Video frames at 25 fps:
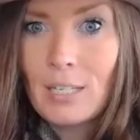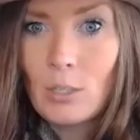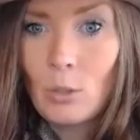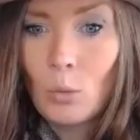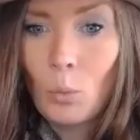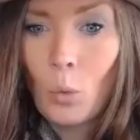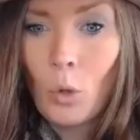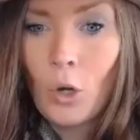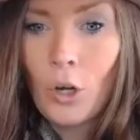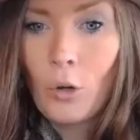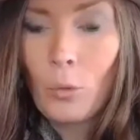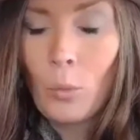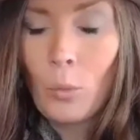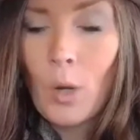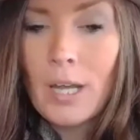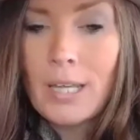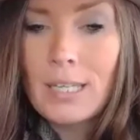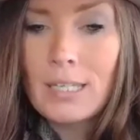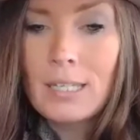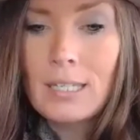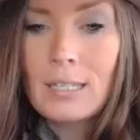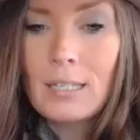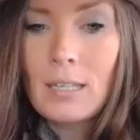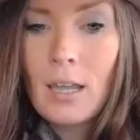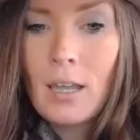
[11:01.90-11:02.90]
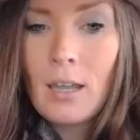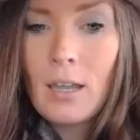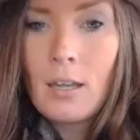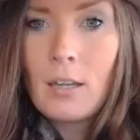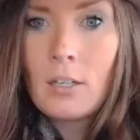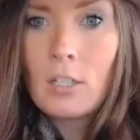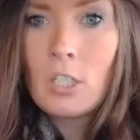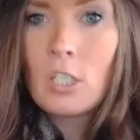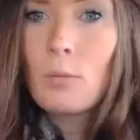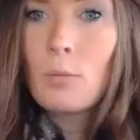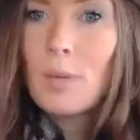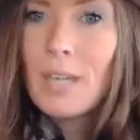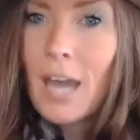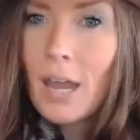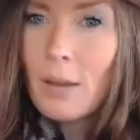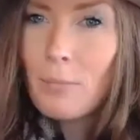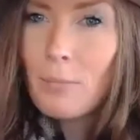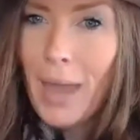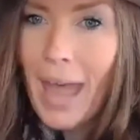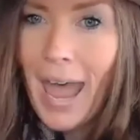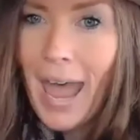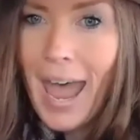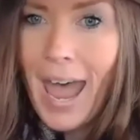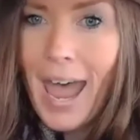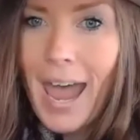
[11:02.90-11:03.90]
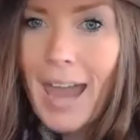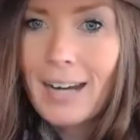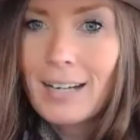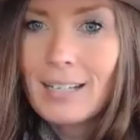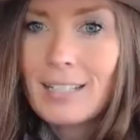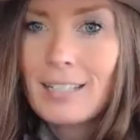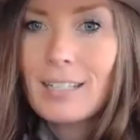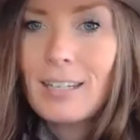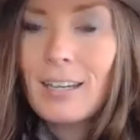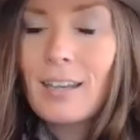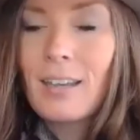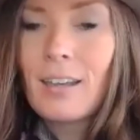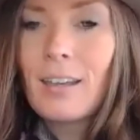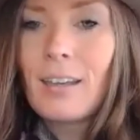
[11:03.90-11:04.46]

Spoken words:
was to be unpacked,